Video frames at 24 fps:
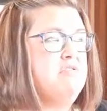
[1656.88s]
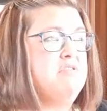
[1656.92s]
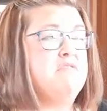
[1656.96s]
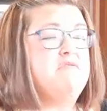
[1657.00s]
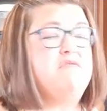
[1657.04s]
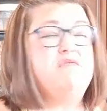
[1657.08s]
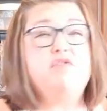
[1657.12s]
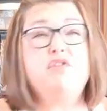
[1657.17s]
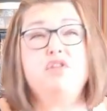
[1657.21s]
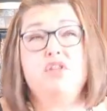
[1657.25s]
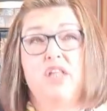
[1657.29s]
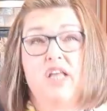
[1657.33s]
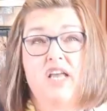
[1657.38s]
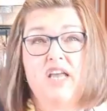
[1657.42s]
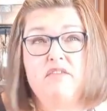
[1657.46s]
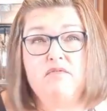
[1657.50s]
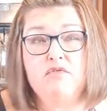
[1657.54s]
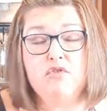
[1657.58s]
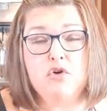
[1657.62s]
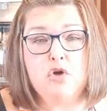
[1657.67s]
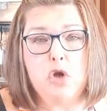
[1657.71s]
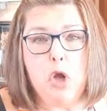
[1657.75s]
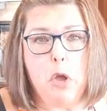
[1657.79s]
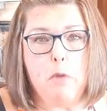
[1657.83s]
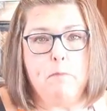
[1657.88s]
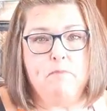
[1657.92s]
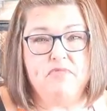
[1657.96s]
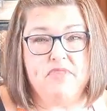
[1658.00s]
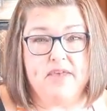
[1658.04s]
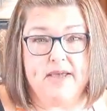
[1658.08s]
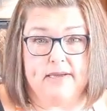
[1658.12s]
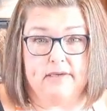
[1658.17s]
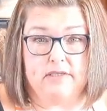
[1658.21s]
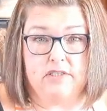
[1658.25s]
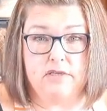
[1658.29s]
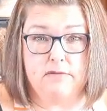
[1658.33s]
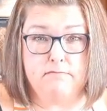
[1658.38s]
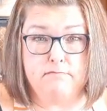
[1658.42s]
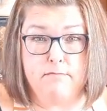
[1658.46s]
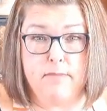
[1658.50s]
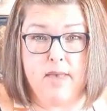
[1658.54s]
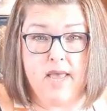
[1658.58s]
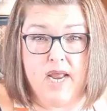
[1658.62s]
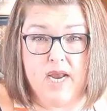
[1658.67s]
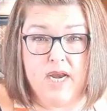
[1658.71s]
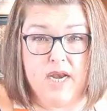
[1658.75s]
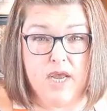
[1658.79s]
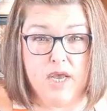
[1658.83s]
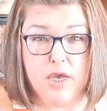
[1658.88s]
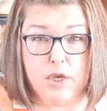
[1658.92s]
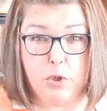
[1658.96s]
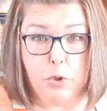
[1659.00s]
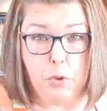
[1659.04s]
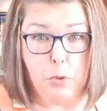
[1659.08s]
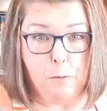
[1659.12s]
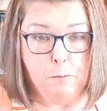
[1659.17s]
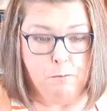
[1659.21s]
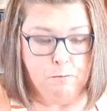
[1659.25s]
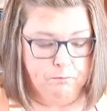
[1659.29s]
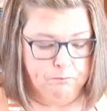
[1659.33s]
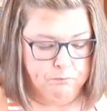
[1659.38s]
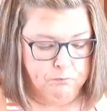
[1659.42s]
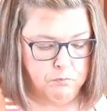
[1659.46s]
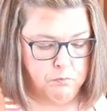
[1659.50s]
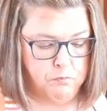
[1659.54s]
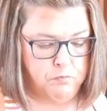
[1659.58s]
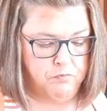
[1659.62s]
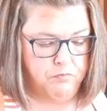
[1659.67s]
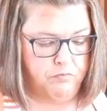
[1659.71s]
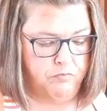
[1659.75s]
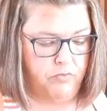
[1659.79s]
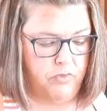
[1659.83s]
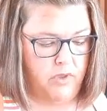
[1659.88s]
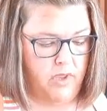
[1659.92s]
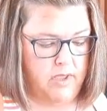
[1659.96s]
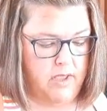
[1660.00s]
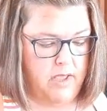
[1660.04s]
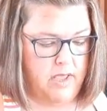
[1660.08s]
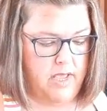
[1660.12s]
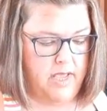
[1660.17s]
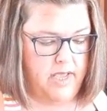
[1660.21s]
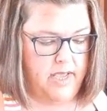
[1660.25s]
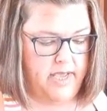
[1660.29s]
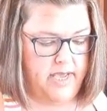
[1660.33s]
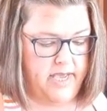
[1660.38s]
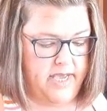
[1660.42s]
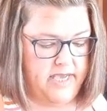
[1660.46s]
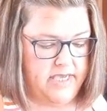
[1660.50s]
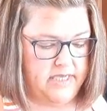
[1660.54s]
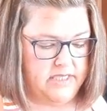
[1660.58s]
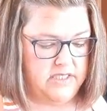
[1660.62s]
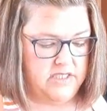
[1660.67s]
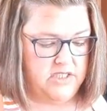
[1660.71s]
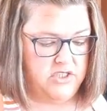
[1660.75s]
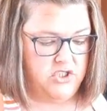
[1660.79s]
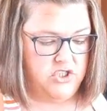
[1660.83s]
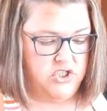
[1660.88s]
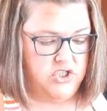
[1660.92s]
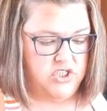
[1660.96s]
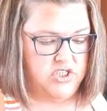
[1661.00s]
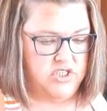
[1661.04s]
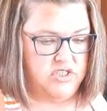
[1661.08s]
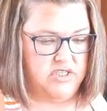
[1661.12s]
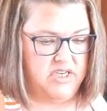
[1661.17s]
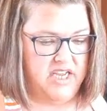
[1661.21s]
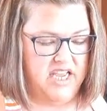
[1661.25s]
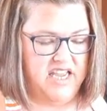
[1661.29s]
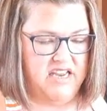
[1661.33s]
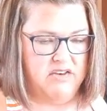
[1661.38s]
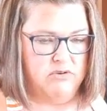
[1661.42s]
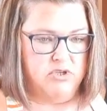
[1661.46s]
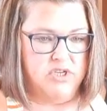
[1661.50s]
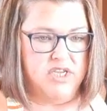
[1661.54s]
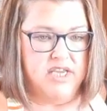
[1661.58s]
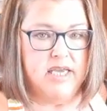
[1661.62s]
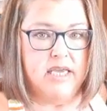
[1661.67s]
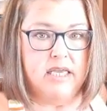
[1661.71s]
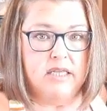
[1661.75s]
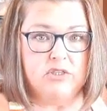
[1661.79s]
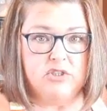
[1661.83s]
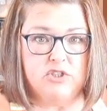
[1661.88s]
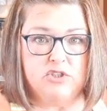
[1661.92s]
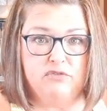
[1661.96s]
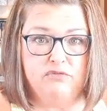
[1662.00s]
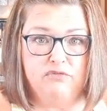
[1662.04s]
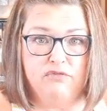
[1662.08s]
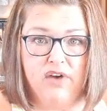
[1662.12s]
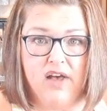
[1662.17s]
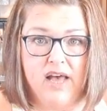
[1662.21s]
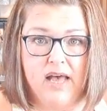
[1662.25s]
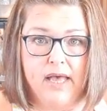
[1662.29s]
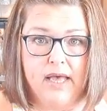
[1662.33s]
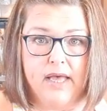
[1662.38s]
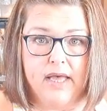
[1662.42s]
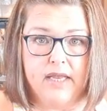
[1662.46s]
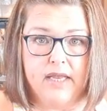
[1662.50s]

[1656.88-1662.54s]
The flavor of that tomato has just intensified.